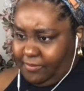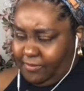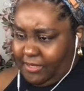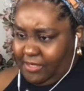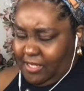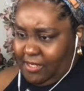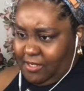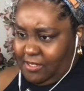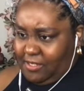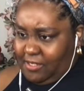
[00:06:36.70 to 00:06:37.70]
That's not
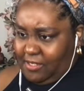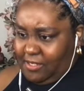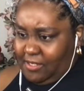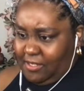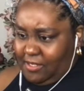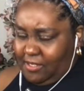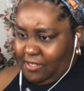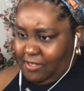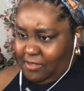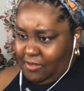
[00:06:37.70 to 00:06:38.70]
Young Jeezy.
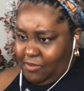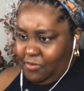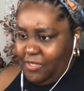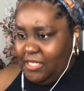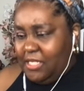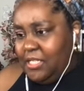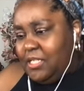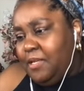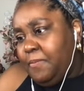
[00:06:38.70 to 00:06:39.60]
Who is this?